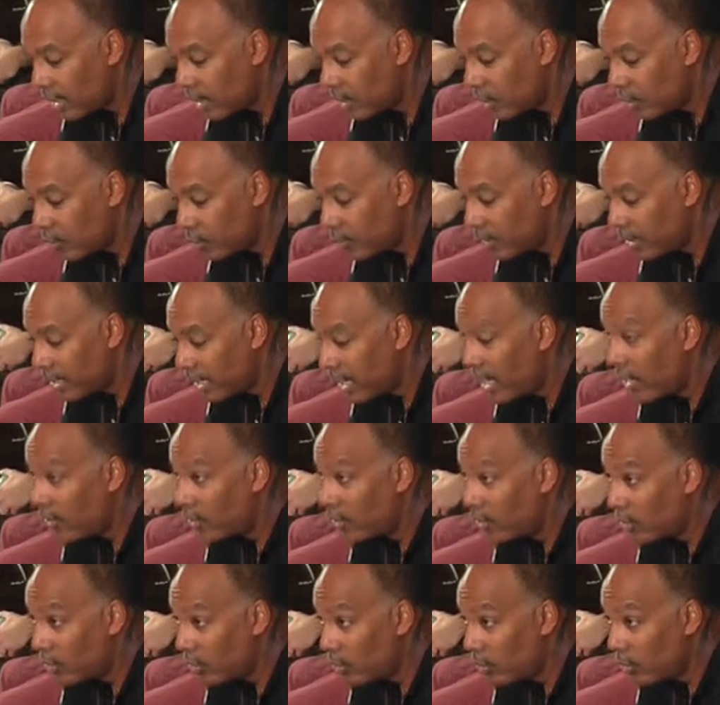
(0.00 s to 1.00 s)
human
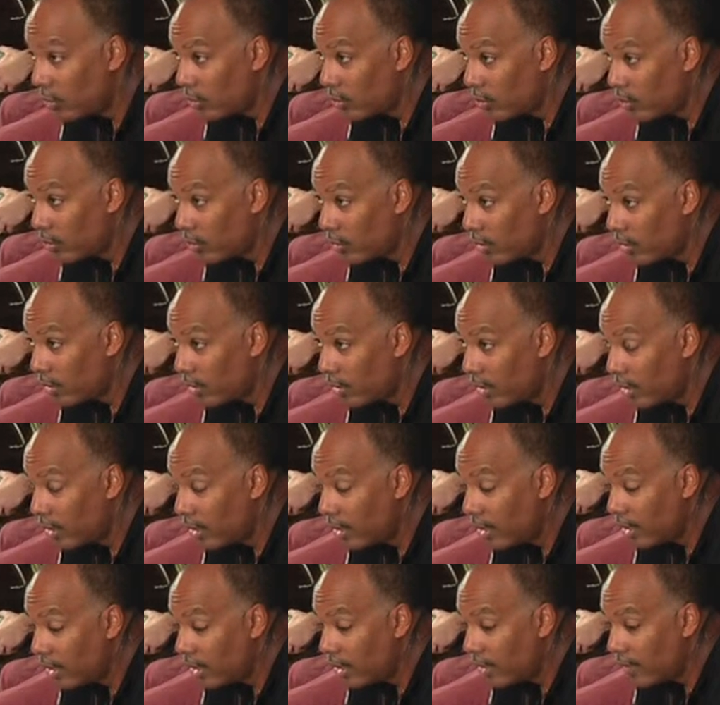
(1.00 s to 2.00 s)
has to do
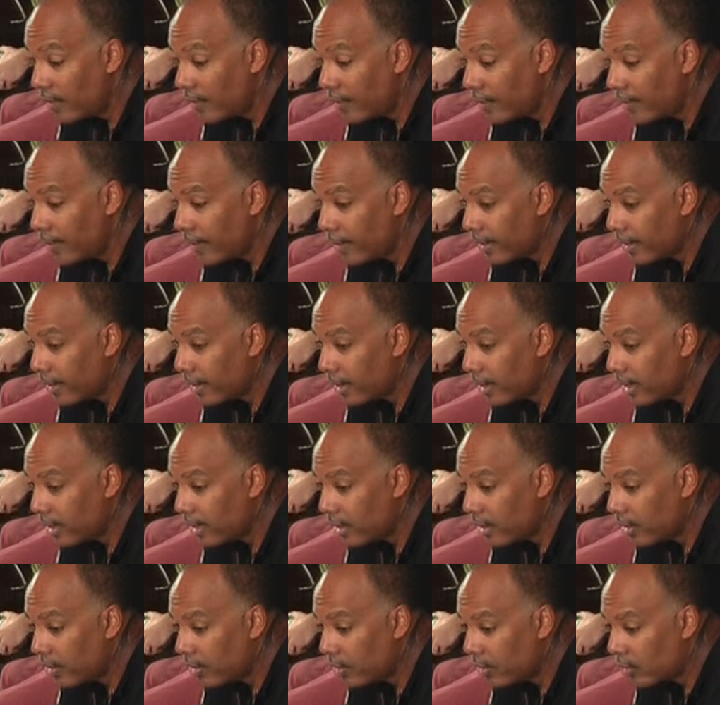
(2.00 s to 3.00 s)

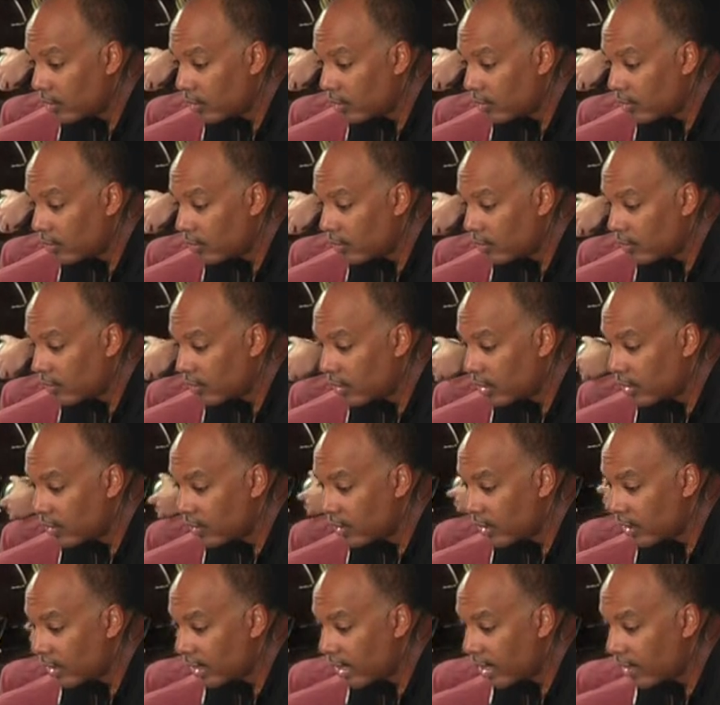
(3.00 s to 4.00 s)
is
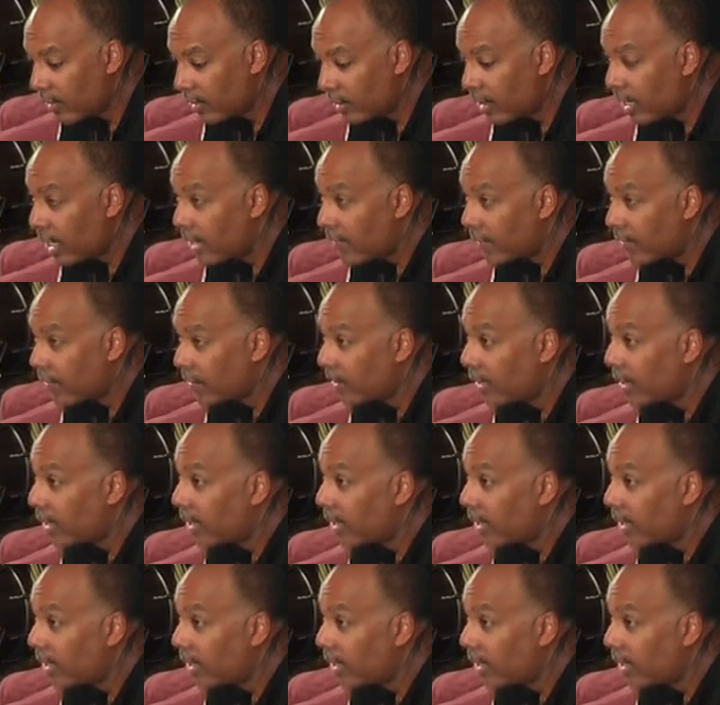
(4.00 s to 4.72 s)
figure out how they're going to have a great